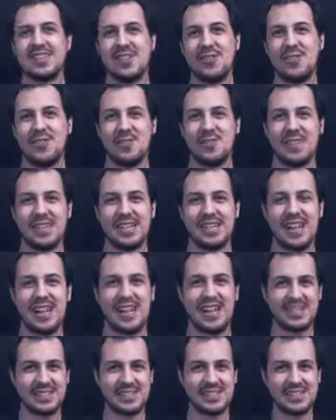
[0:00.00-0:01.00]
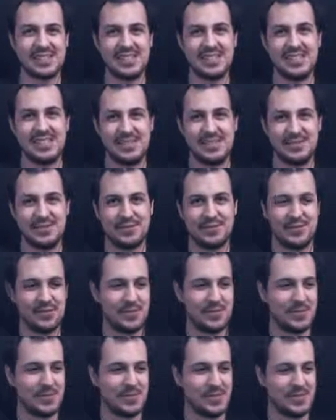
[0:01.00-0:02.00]
whole like action scene
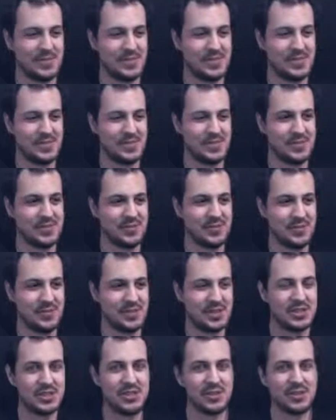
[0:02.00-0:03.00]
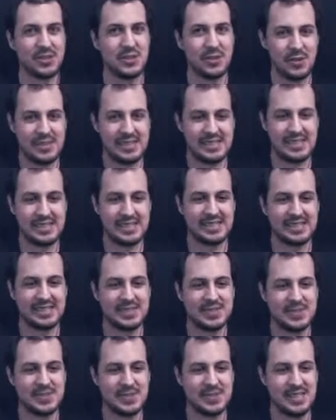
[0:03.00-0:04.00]
from the New York
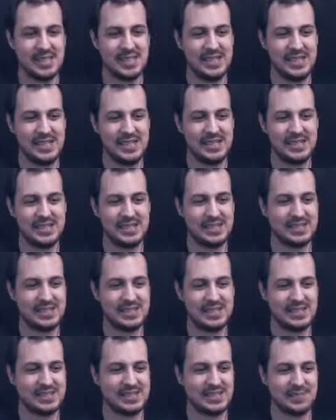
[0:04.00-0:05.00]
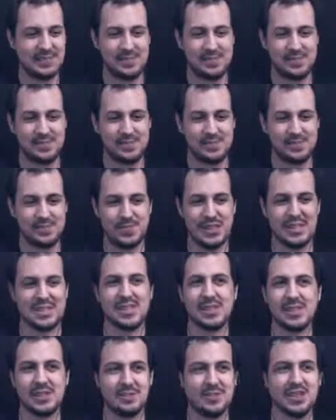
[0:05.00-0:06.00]
Sanctum to
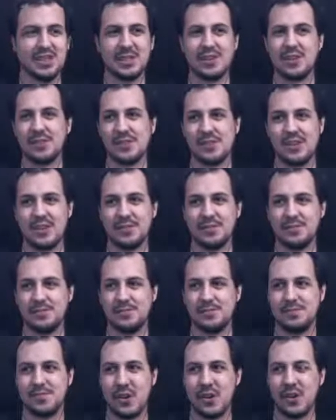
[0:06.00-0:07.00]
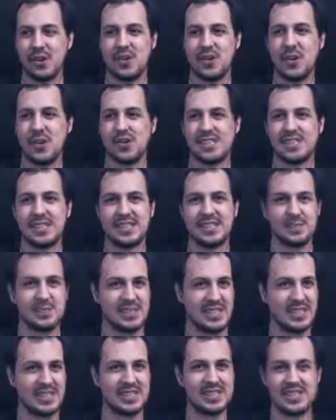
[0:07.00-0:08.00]
basically when they go to the Hong Kong Sanctum
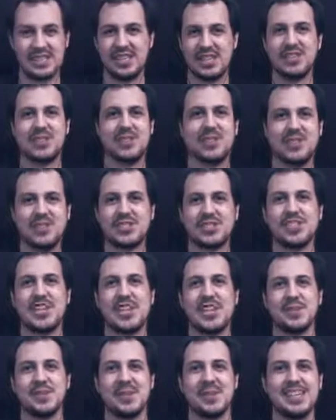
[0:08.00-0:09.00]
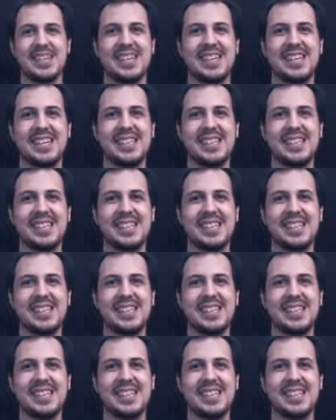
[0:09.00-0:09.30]
is like this huge segment.